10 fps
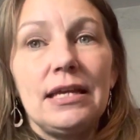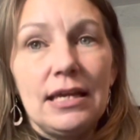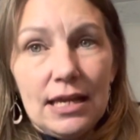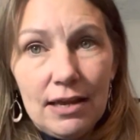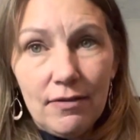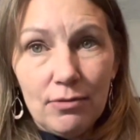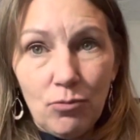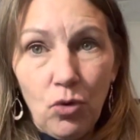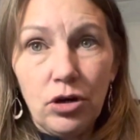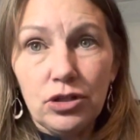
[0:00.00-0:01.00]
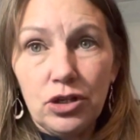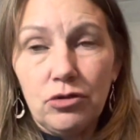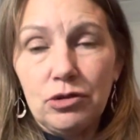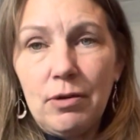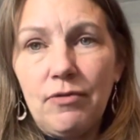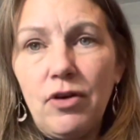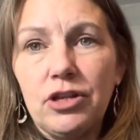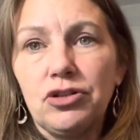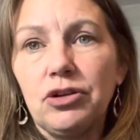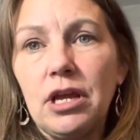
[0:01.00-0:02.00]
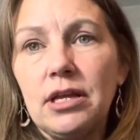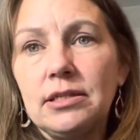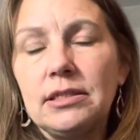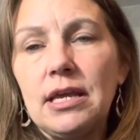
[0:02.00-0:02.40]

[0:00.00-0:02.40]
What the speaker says: even more so to my foster kids.